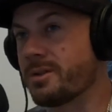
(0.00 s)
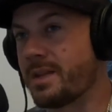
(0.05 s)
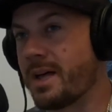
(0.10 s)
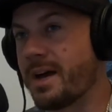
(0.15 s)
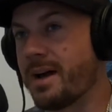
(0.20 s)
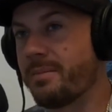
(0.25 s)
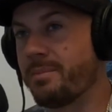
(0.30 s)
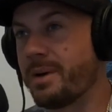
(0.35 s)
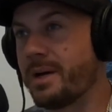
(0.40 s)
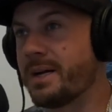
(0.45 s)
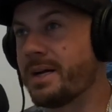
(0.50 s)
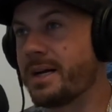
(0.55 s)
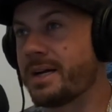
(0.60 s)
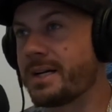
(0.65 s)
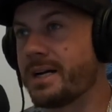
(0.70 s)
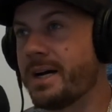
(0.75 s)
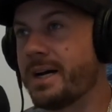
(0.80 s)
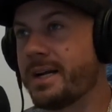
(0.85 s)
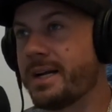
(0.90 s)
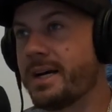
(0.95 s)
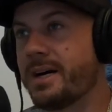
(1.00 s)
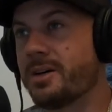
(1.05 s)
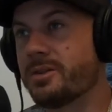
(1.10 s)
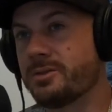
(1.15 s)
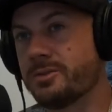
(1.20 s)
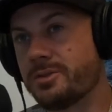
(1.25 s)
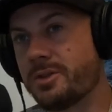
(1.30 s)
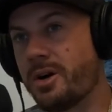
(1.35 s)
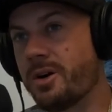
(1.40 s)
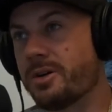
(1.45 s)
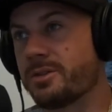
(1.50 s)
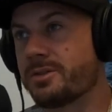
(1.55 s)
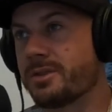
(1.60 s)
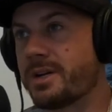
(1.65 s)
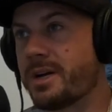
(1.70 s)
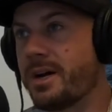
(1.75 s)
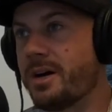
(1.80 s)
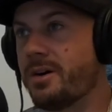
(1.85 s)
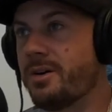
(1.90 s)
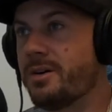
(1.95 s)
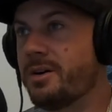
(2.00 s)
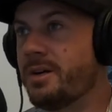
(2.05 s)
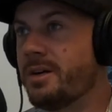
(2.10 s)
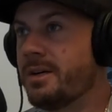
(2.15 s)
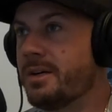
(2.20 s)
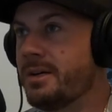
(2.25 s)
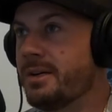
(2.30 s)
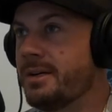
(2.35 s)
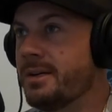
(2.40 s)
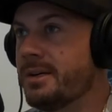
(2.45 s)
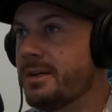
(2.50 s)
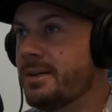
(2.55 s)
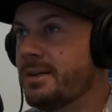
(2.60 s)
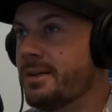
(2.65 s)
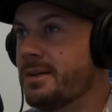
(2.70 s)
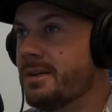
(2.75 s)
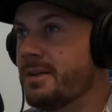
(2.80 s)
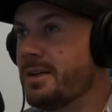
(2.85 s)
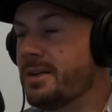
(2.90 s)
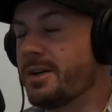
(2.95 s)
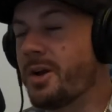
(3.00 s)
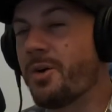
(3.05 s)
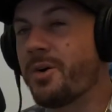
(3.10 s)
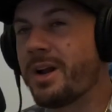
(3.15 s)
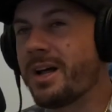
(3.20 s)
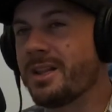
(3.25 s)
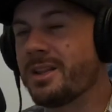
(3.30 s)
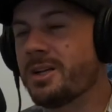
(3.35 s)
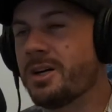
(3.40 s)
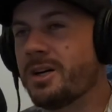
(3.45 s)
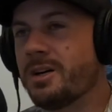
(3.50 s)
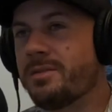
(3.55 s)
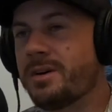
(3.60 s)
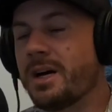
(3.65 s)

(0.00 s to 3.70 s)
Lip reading: live bait I got out and toss it out. You know what I love?